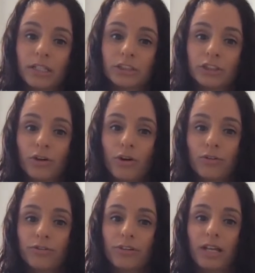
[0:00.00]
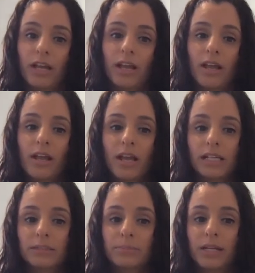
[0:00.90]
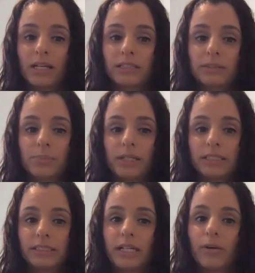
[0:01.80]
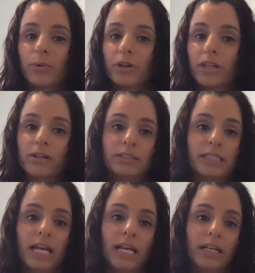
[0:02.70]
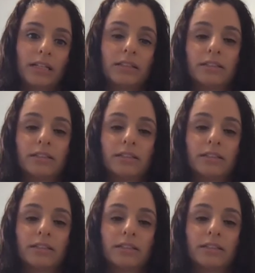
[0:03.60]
So hopefully it's playing into place now where they'll take